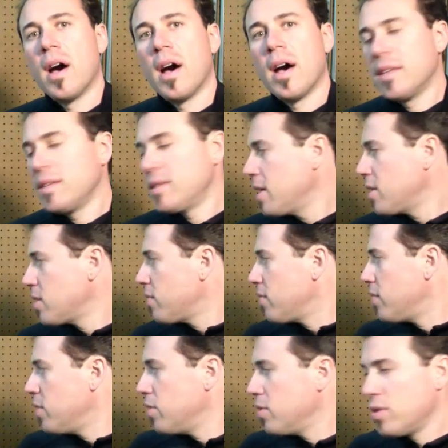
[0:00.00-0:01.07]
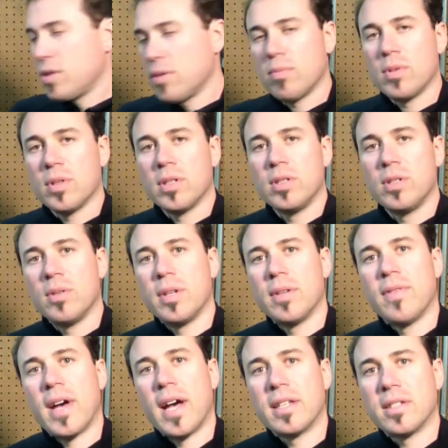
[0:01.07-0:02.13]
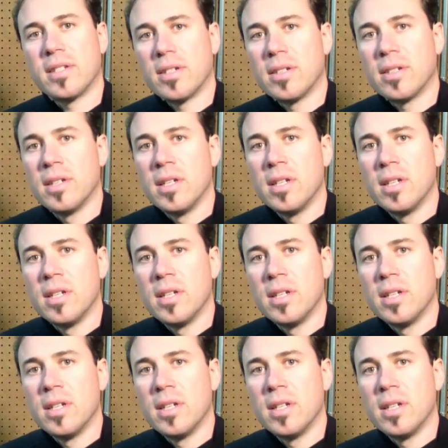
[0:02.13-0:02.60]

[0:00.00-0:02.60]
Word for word: uh, the centrifuge will do it faster.